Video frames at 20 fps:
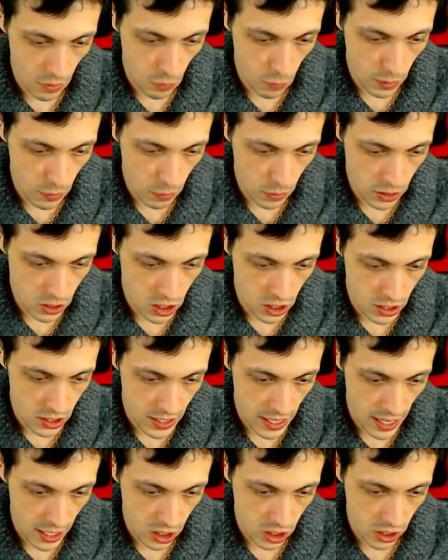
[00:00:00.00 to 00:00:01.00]
we will just
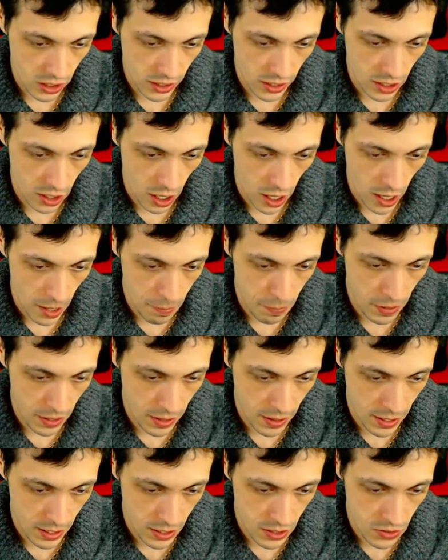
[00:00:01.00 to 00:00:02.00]
actually copy
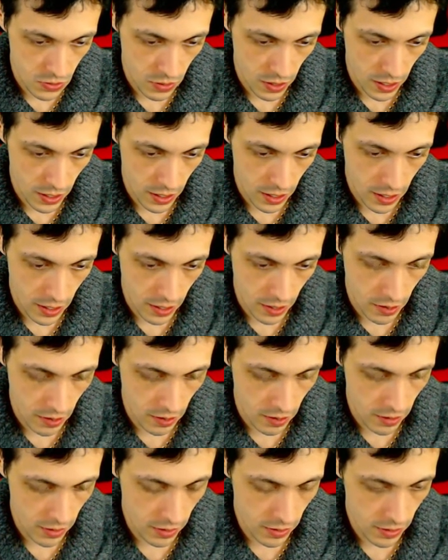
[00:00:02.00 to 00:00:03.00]
this right
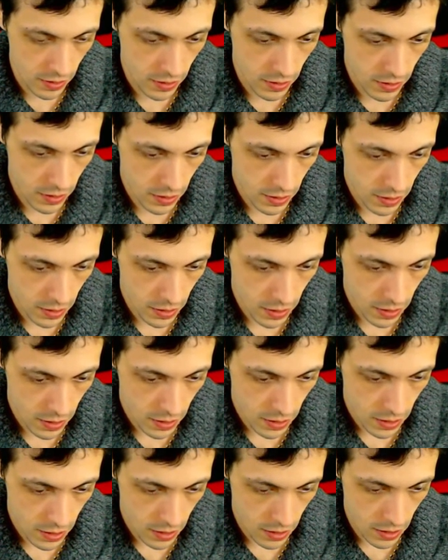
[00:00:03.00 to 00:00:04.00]
here.
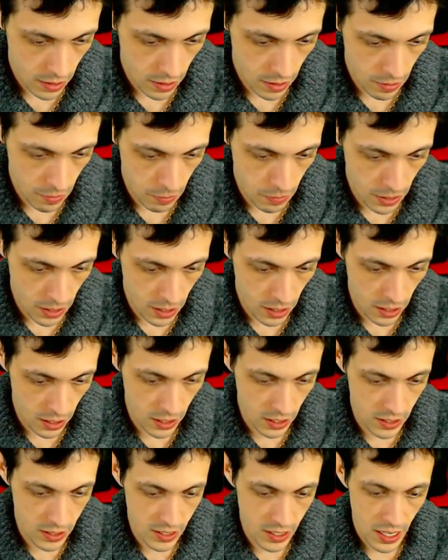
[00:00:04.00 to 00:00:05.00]
Um,
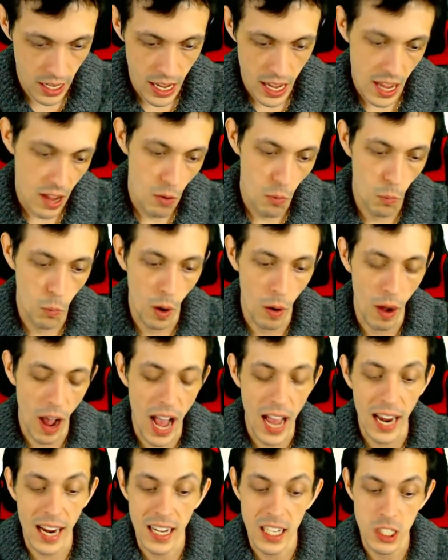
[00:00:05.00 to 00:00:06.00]
because what
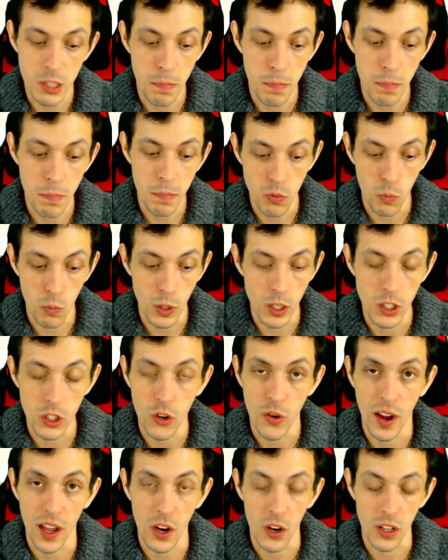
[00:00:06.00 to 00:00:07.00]
I expect we'll
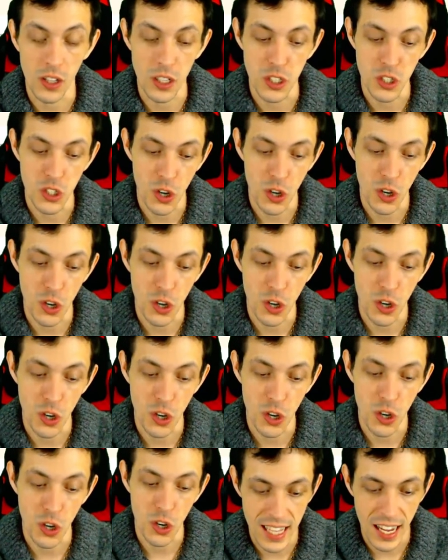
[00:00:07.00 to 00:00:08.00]
create on the server
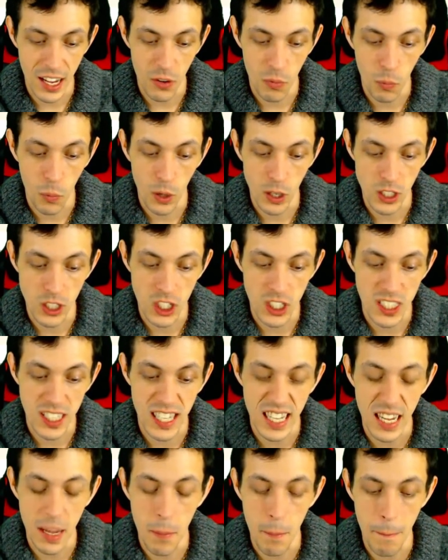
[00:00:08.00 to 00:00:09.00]
is that we'll just
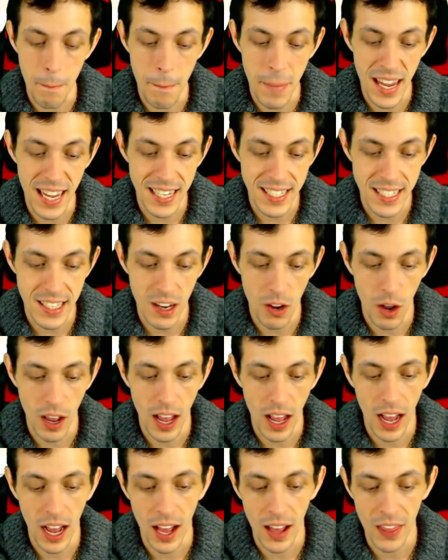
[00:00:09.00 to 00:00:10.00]
emit
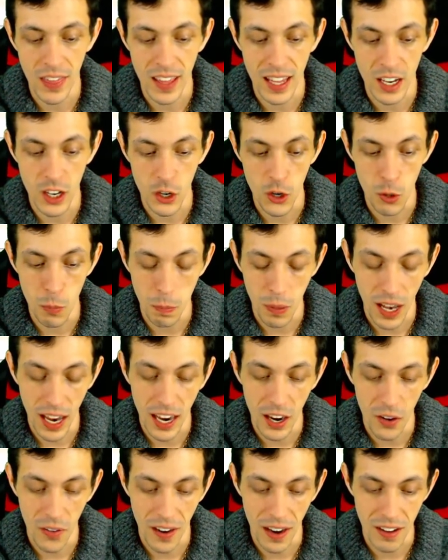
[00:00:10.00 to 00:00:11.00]
uh, the new
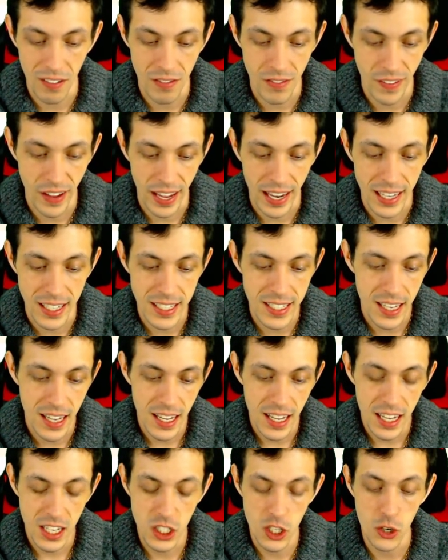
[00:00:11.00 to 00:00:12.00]
player event
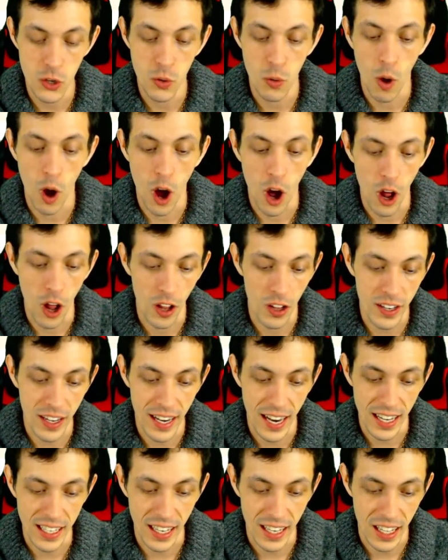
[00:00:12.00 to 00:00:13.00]
to all
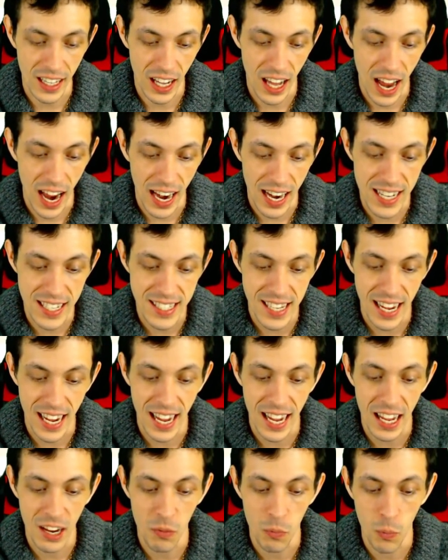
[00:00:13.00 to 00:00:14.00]
connected clients,
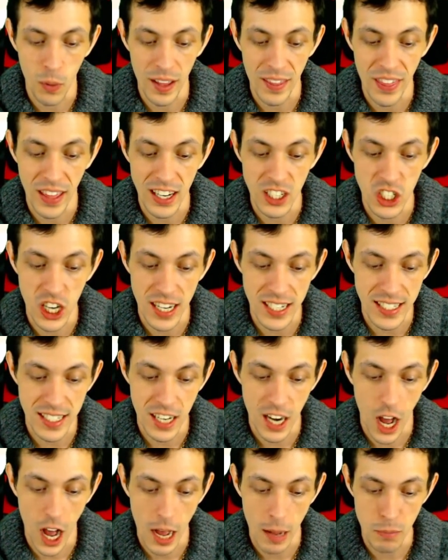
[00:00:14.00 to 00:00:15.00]
and with a
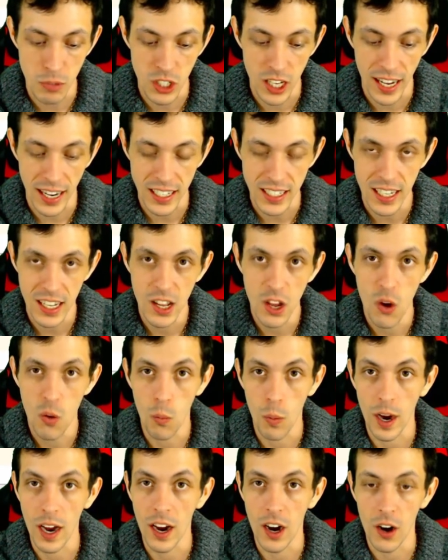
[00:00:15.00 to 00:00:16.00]
JSON object
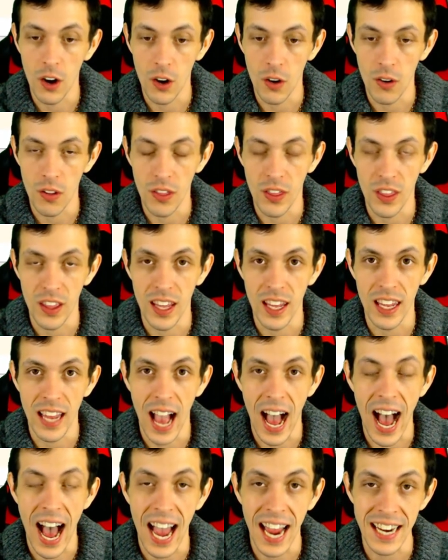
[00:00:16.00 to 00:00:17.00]
where the
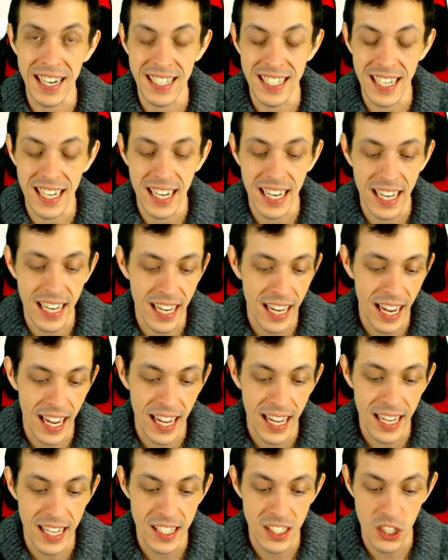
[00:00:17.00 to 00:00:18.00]
I D
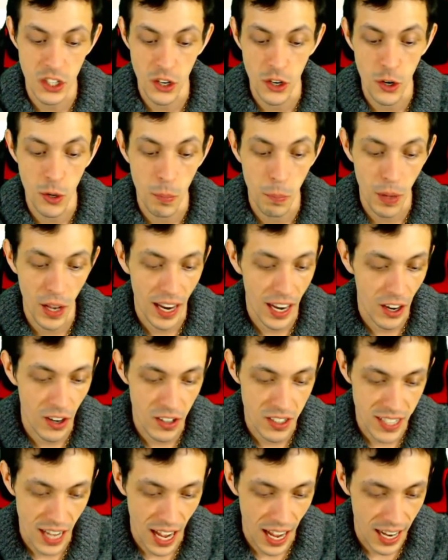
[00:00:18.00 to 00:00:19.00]
is the new
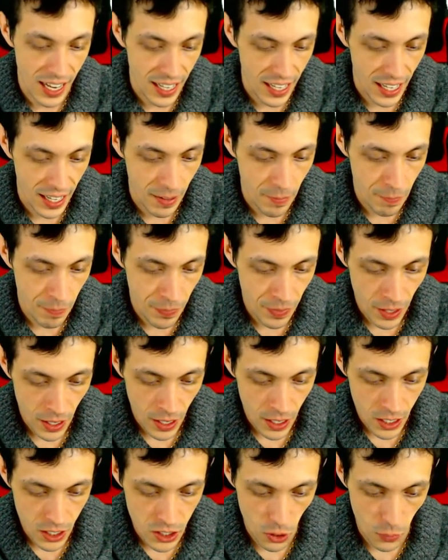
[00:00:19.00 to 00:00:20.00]
player's I D.
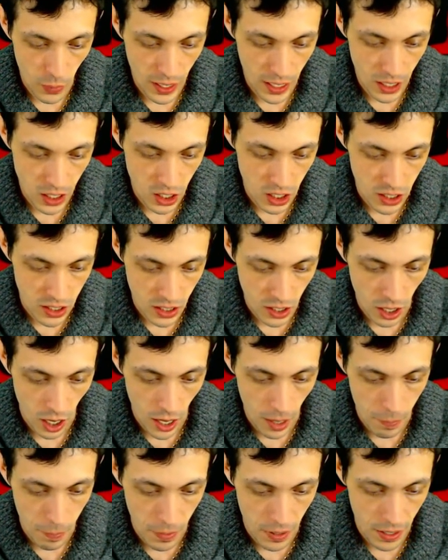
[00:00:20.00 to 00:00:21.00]
So we can just
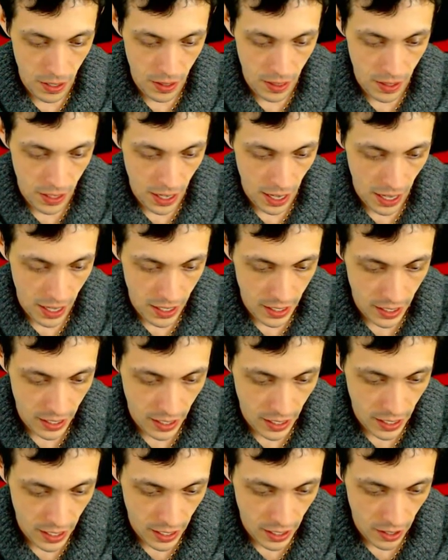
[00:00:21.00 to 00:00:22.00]
copy the I D
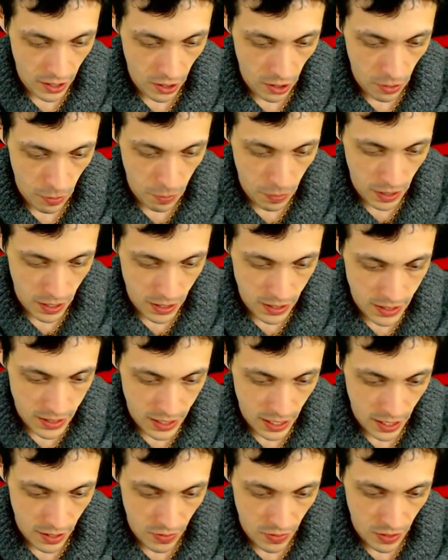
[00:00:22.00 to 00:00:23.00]
here, but
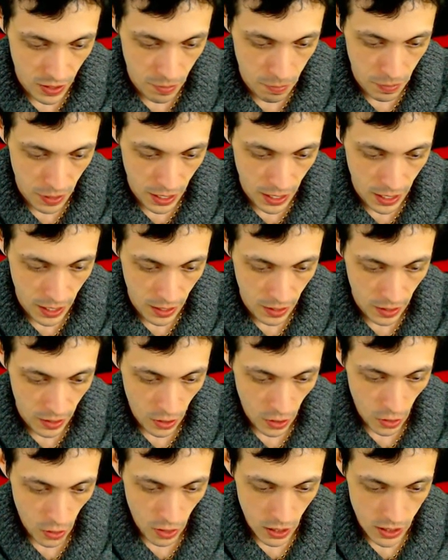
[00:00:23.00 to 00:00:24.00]
instead of it being,
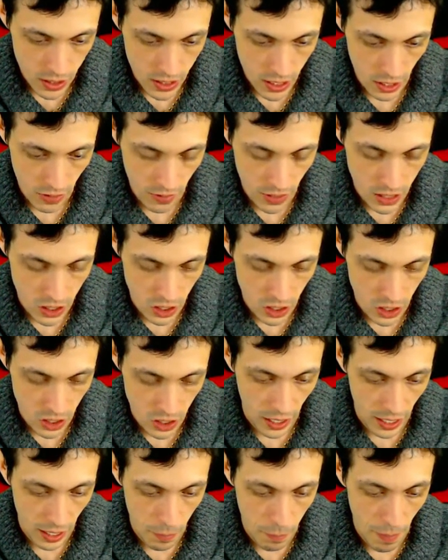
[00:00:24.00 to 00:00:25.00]
instead of us
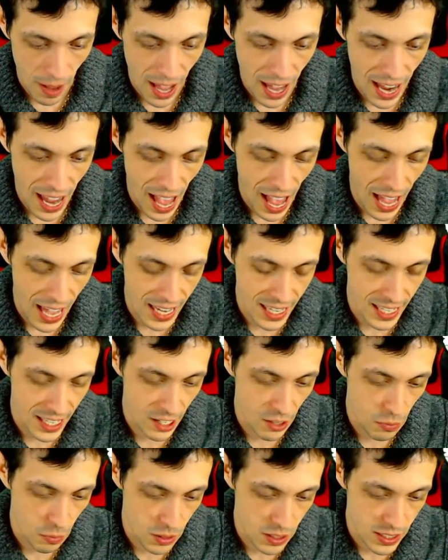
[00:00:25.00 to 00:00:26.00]
logging my I
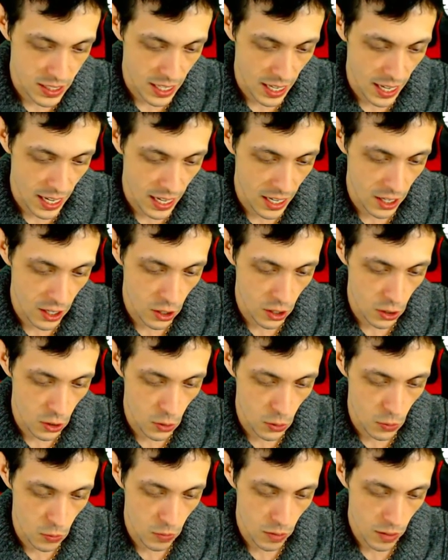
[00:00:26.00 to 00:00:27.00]
D, we'll say
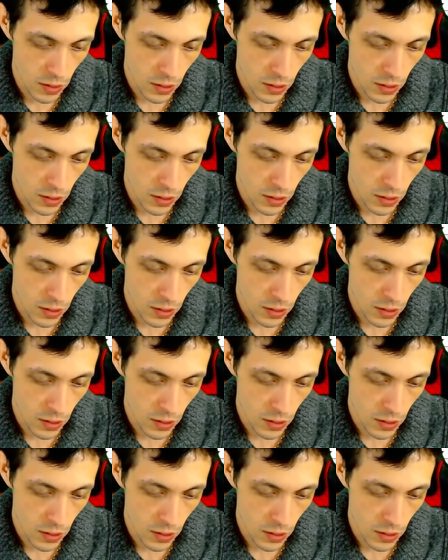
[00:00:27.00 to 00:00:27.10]
new